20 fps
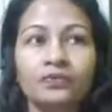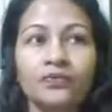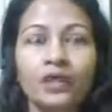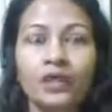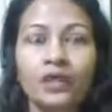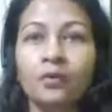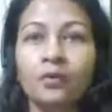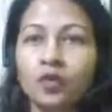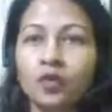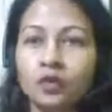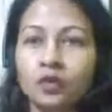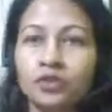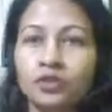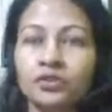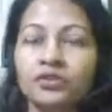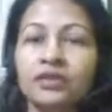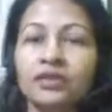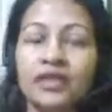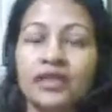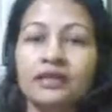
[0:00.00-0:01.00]

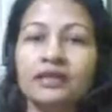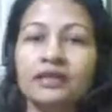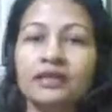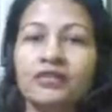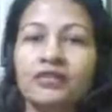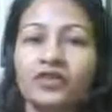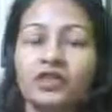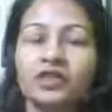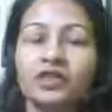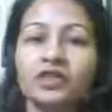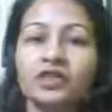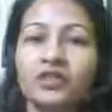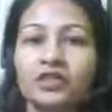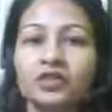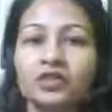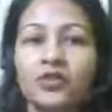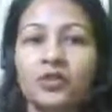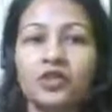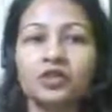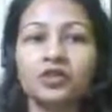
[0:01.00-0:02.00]
emotions and their facial
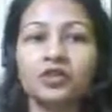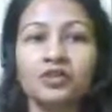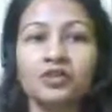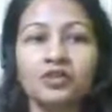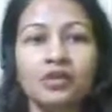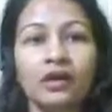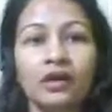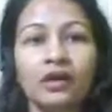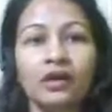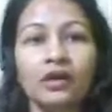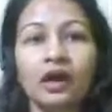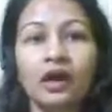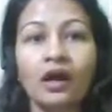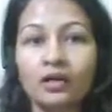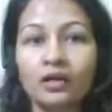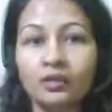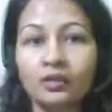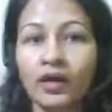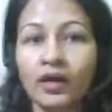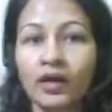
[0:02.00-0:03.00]
expressions are
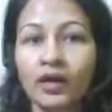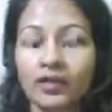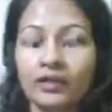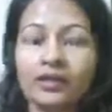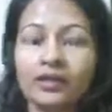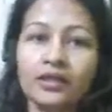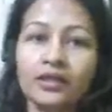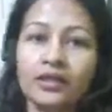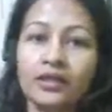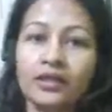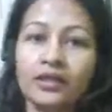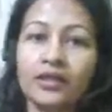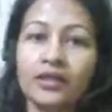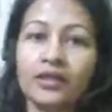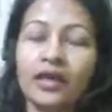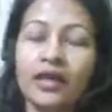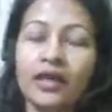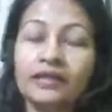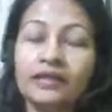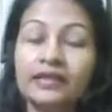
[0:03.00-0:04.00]
hardwired
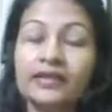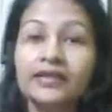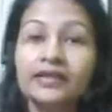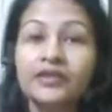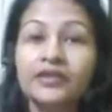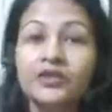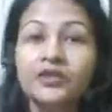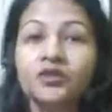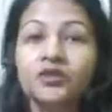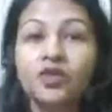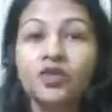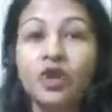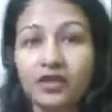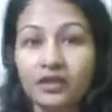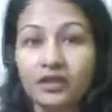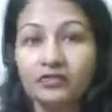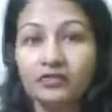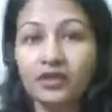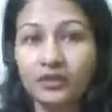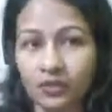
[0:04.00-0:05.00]
and that they do not
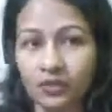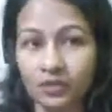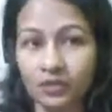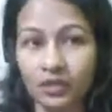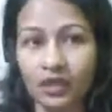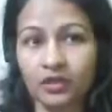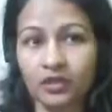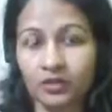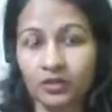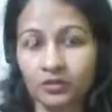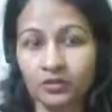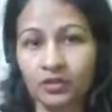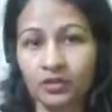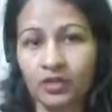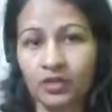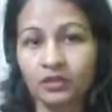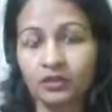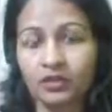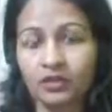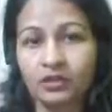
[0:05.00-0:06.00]
differ from culture to
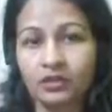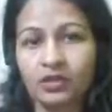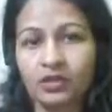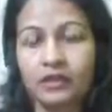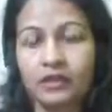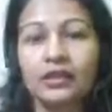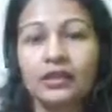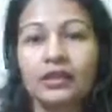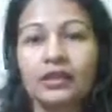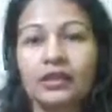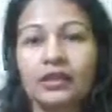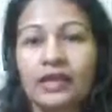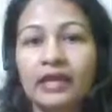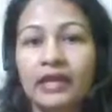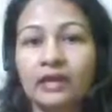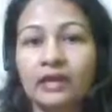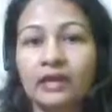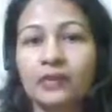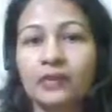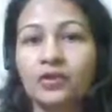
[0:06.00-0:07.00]
culture.
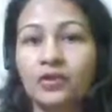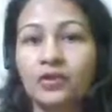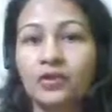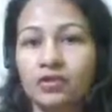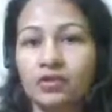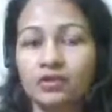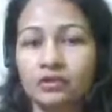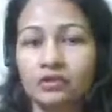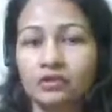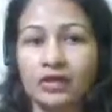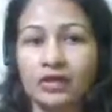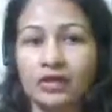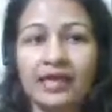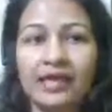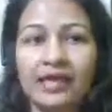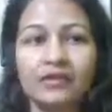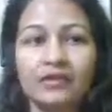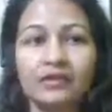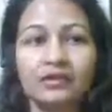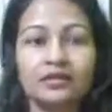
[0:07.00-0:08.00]
That was the
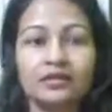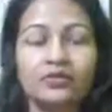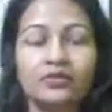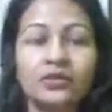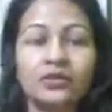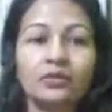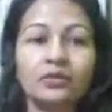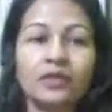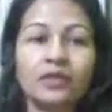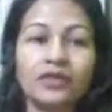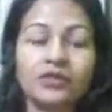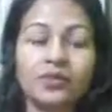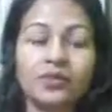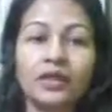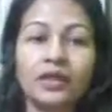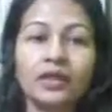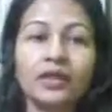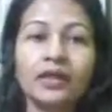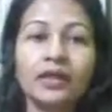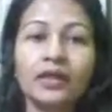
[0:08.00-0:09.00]
classical view as
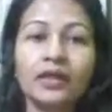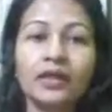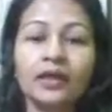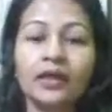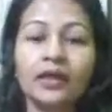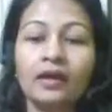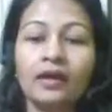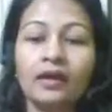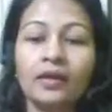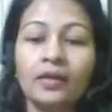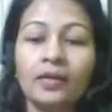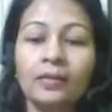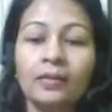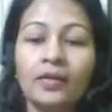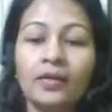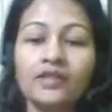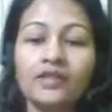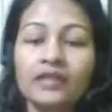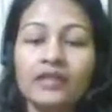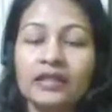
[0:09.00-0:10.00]
well.
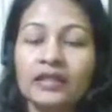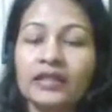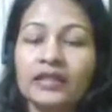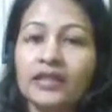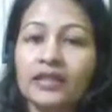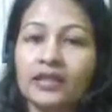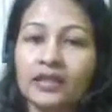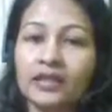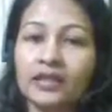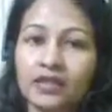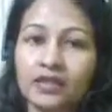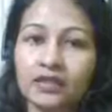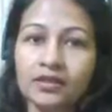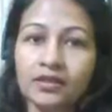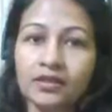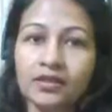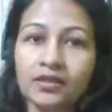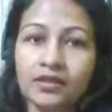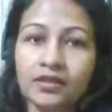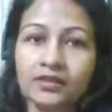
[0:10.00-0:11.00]
A study
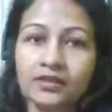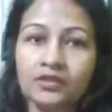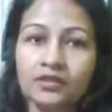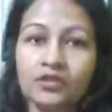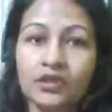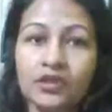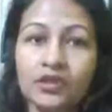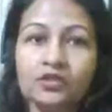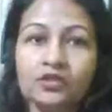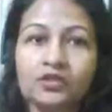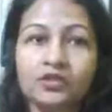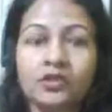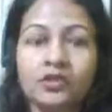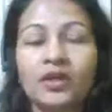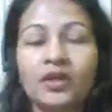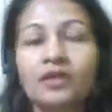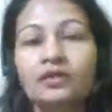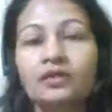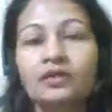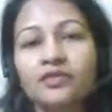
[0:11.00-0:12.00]
conducted in
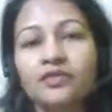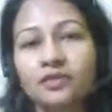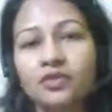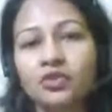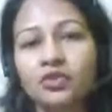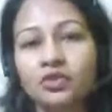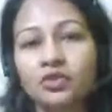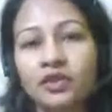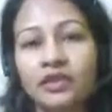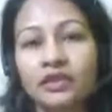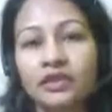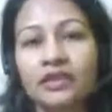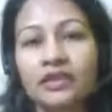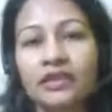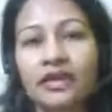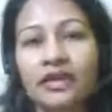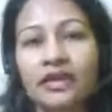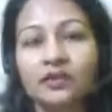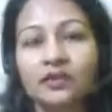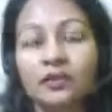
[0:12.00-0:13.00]
2012 demonstrated
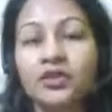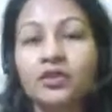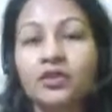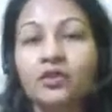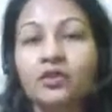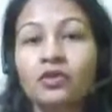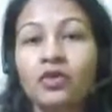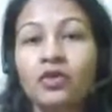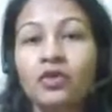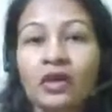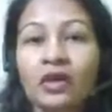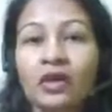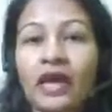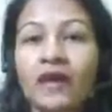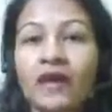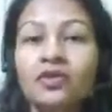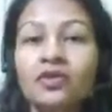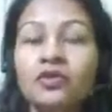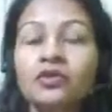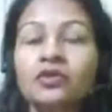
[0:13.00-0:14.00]
that we do not
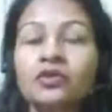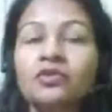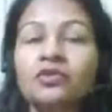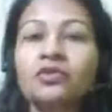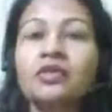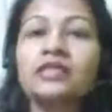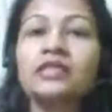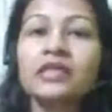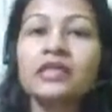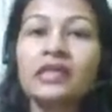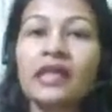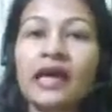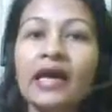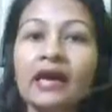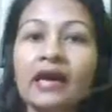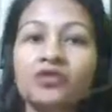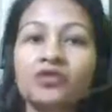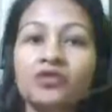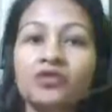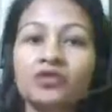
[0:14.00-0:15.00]
have a universal
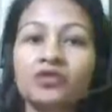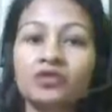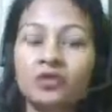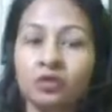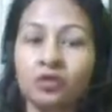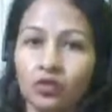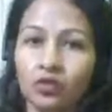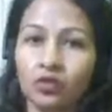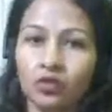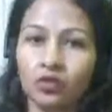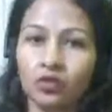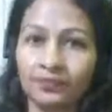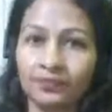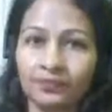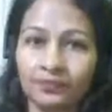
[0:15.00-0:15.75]
language of emotion.